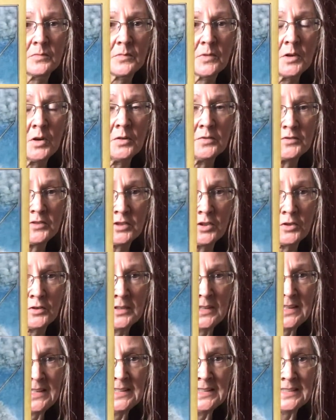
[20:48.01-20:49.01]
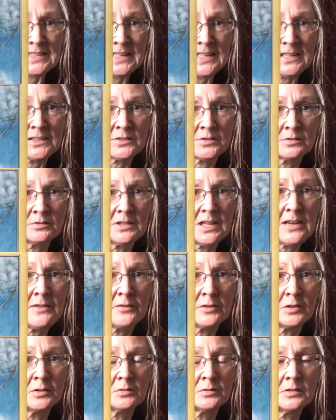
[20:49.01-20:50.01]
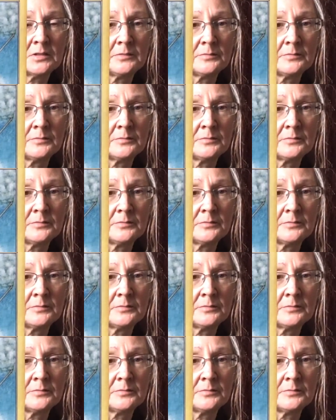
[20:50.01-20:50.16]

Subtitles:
Often on an intellectual level.